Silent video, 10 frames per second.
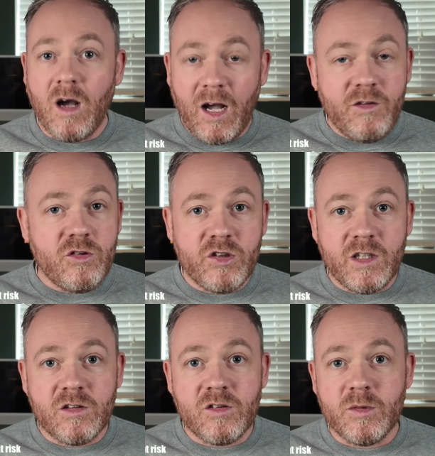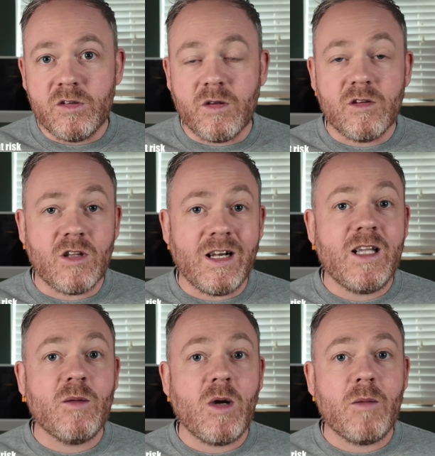I use Trading 2 and 2. There's a
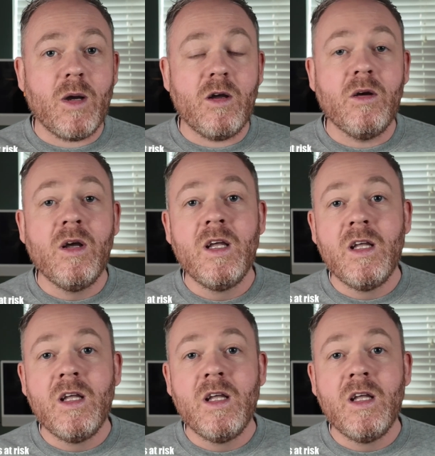link in my bio.